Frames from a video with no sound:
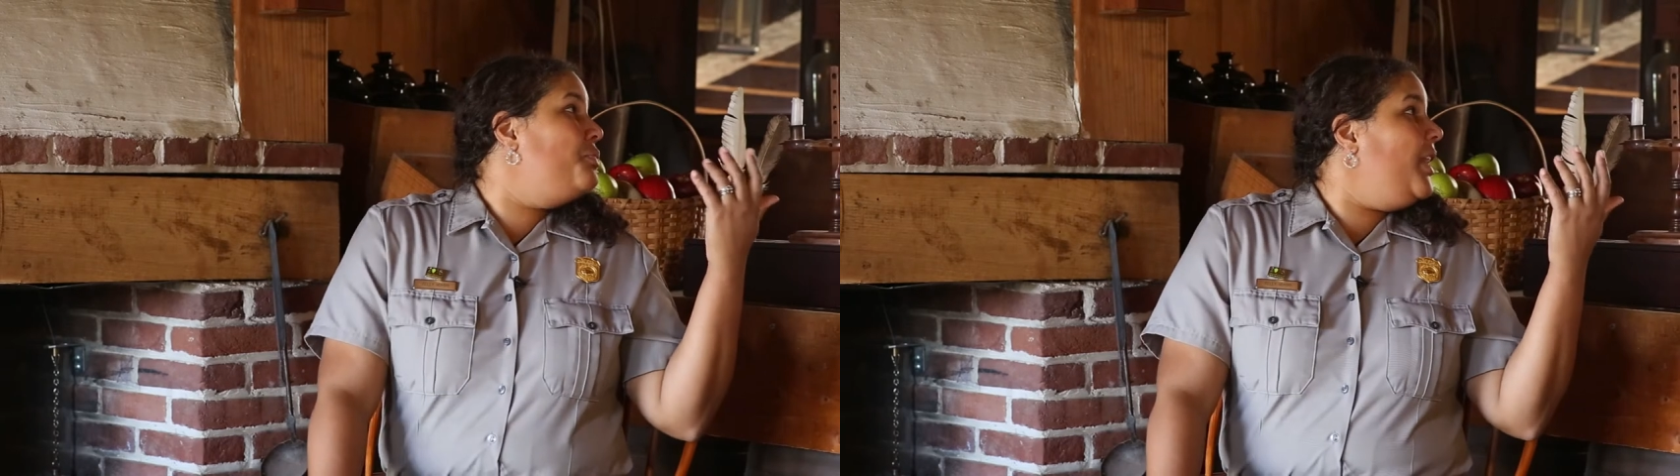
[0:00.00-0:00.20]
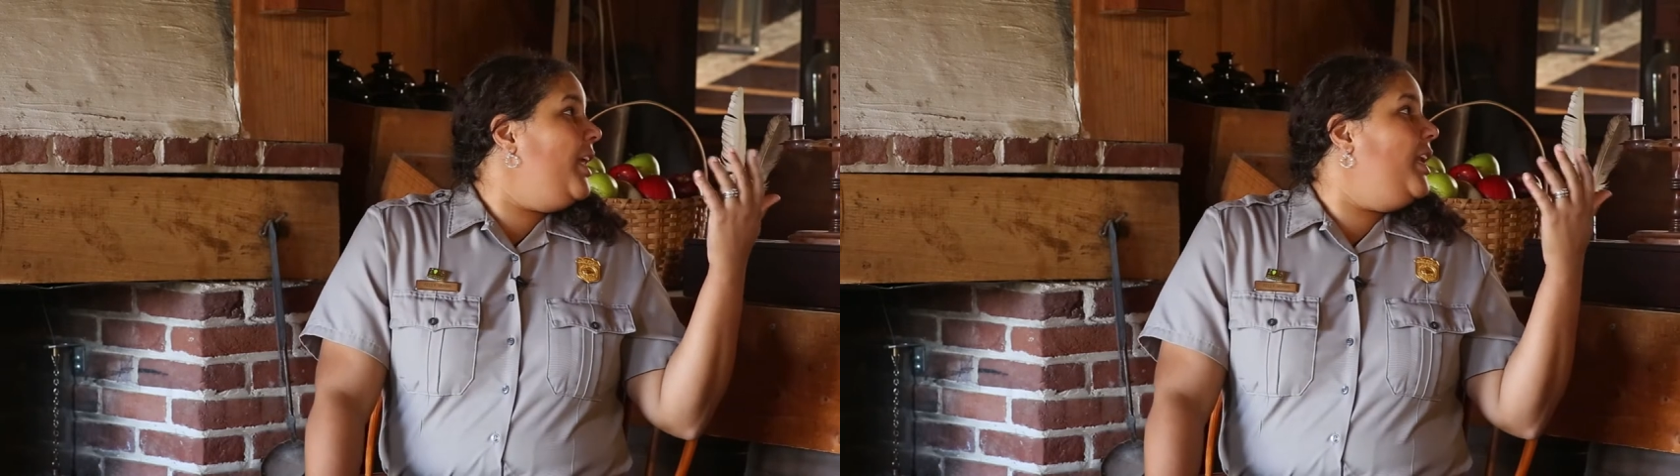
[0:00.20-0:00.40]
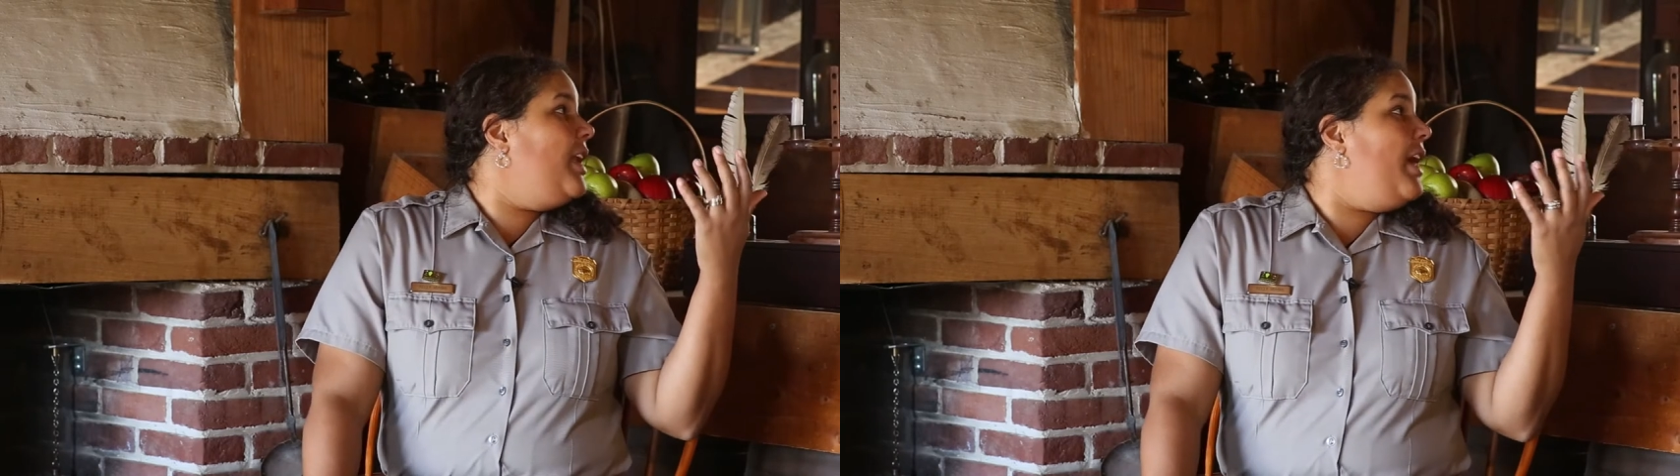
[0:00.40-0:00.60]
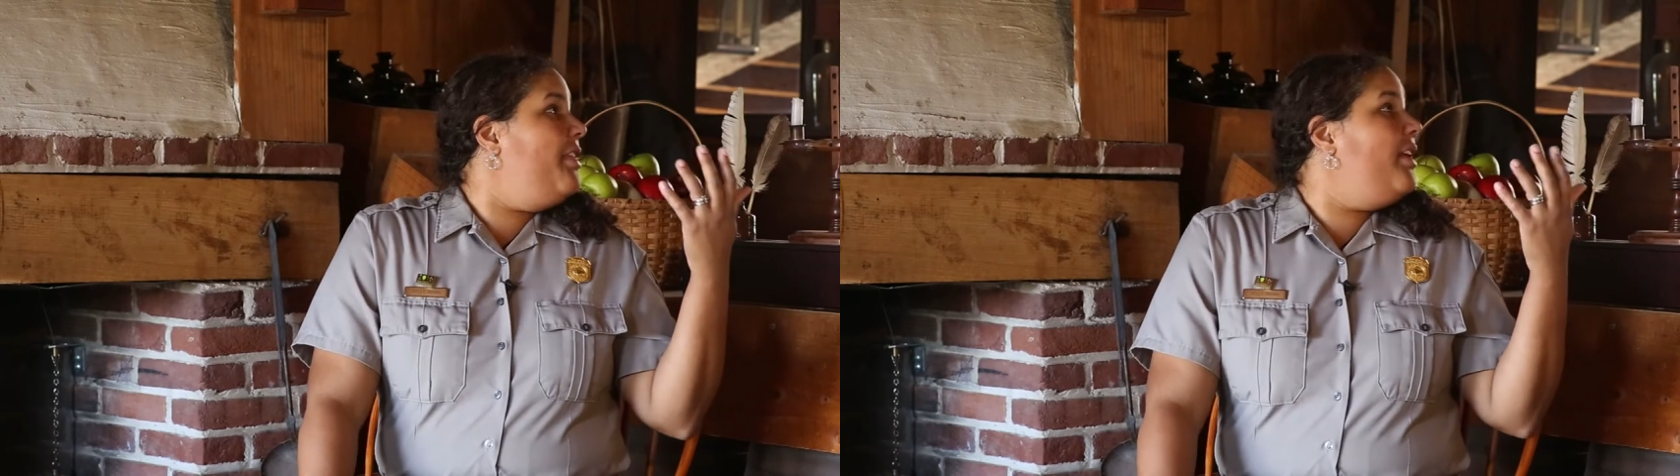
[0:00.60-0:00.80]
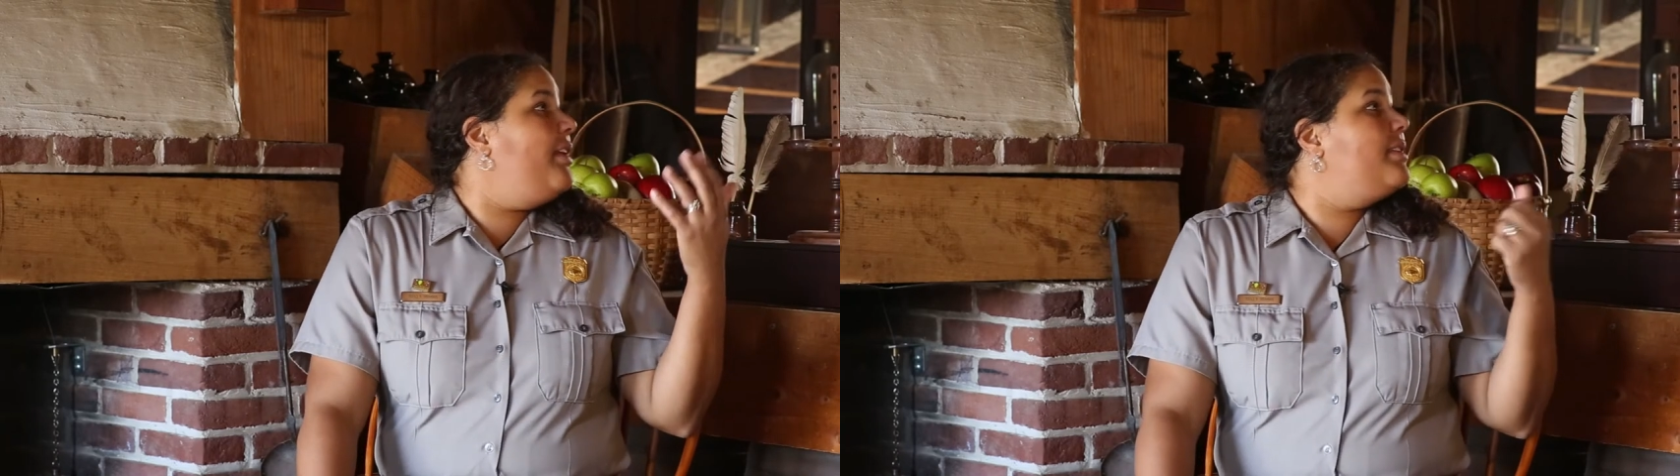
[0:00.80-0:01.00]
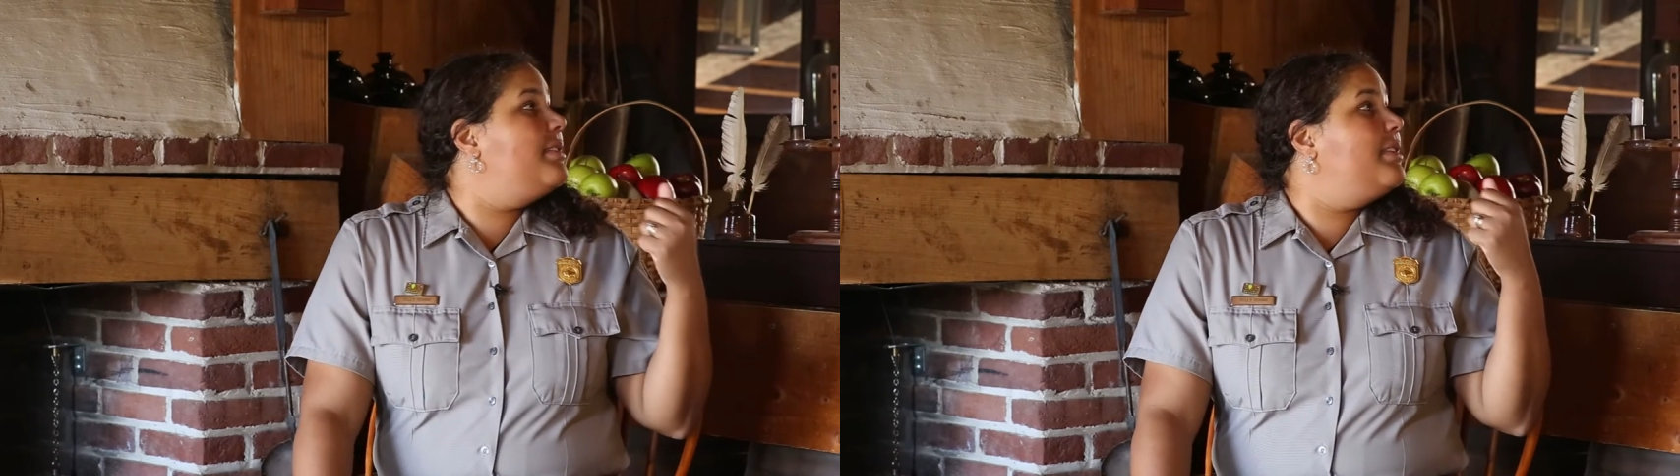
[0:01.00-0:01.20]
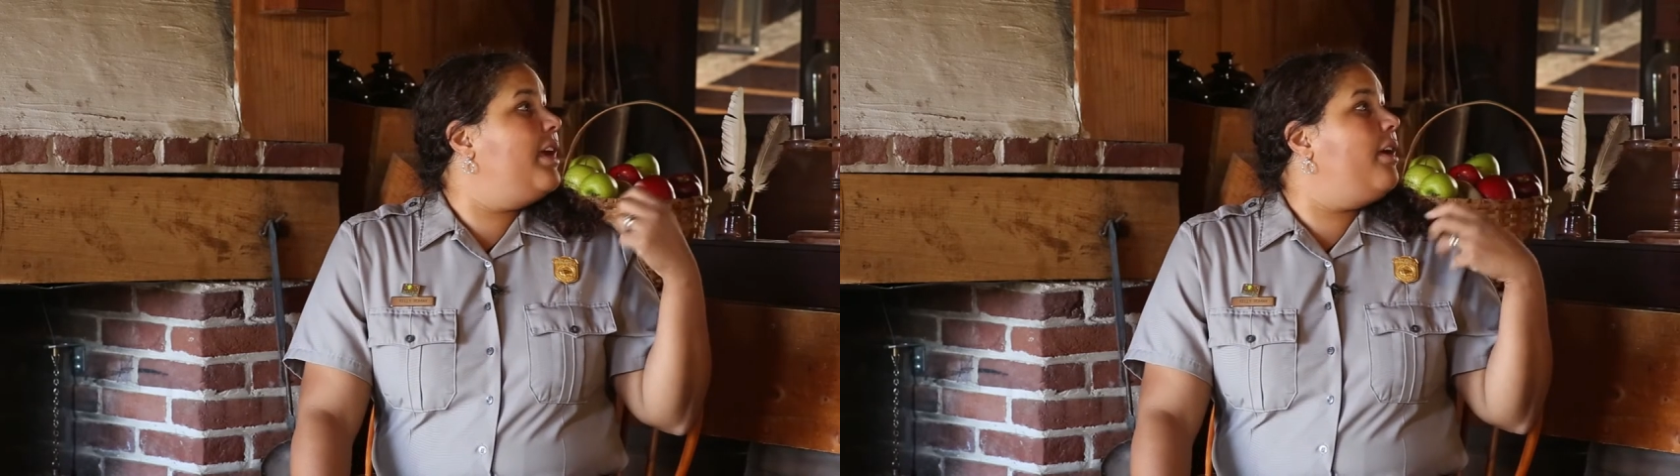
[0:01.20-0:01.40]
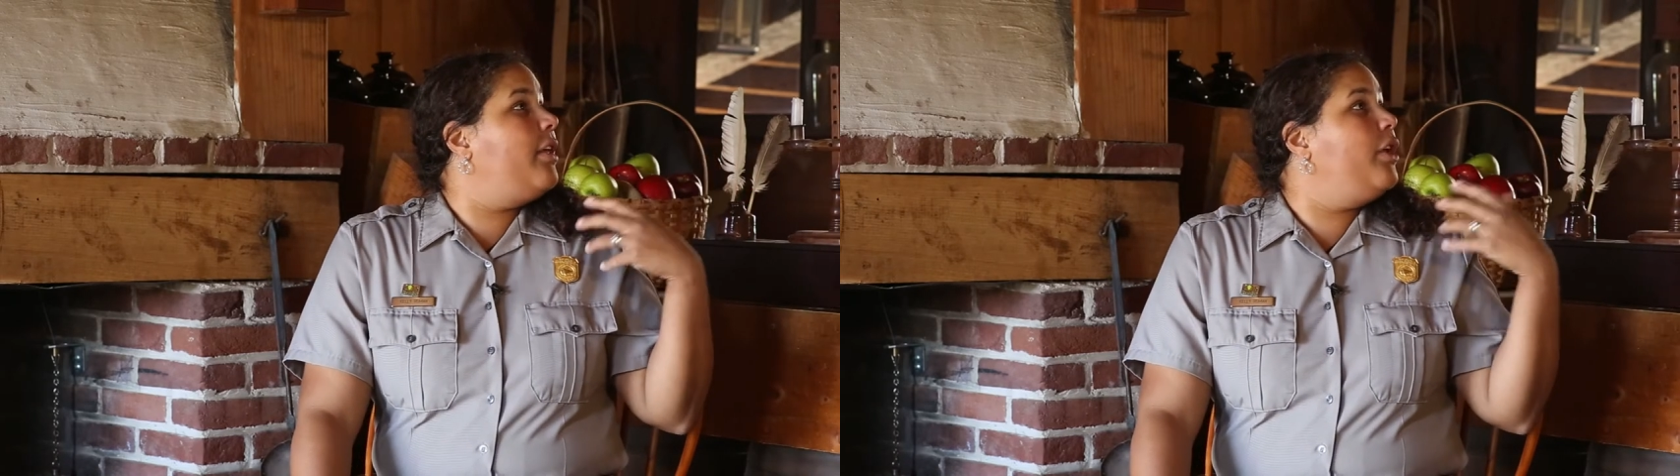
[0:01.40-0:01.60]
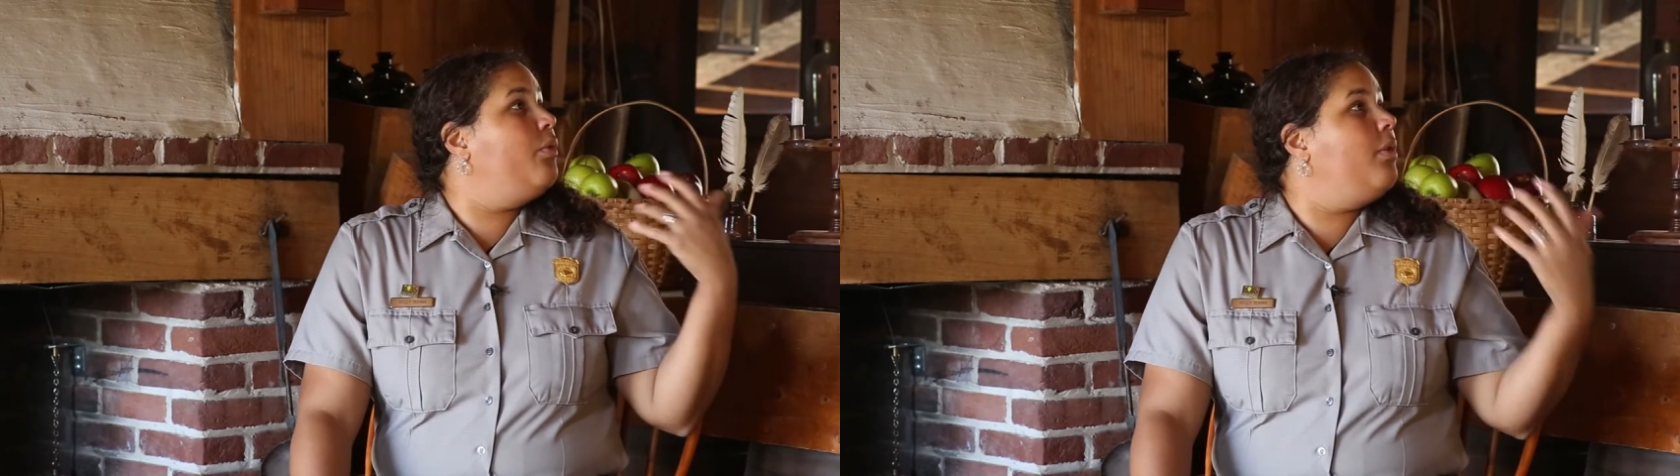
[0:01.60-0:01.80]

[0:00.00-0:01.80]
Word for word: really nothing necessarily